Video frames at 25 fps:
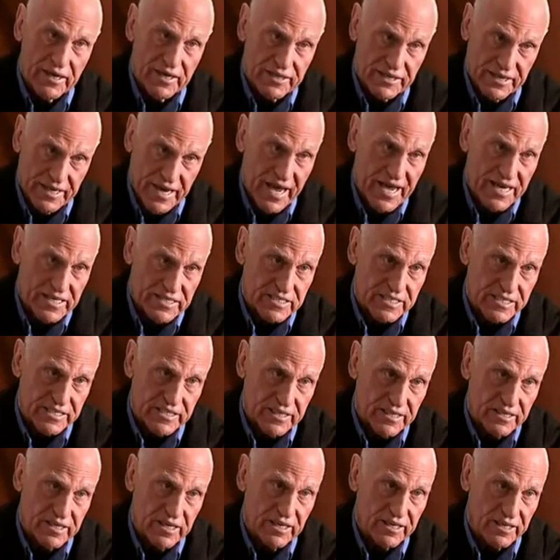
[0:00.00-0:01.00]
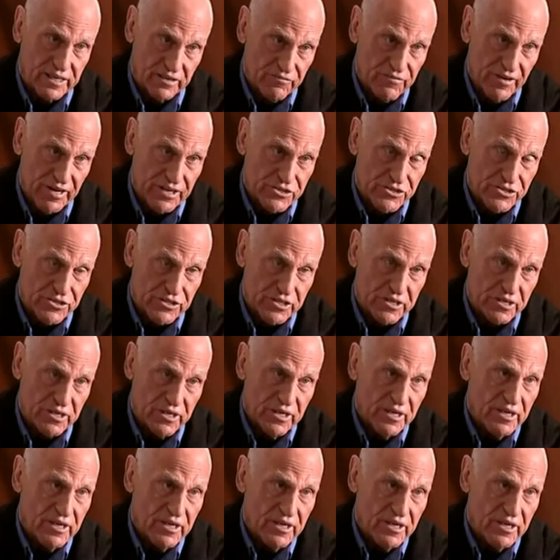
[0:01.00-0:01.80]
and casting a convention.